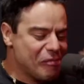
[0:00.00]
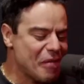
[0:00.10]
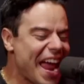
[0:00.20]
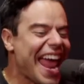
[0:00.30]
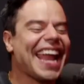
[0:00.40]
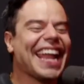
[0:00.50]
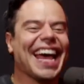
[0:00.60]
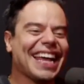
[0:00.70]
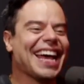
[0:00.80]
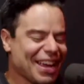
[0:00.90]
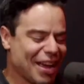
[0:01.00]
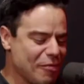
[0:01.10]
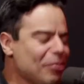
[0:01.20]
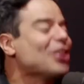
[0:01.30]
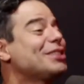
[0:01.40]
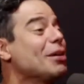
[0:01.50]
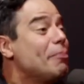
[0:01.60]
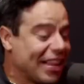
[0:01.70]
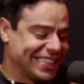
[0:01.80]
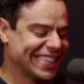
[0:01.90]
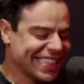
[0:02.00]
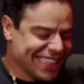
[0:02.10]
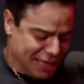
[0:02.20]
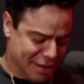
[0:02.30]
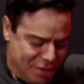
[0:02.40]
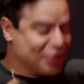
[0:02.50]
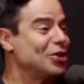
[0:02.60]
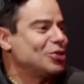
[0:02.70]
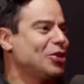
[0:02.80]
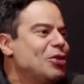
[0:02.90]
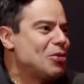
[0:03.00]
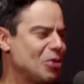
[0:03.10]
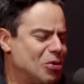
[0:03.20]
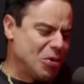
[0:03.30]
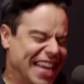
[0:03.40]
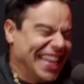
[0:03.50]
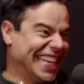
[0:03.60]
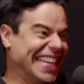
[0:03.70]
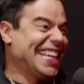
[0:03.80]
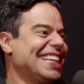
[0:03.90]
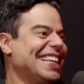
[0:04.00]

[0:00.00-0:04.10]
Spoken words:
man, I lost the button. Let me just go quickly.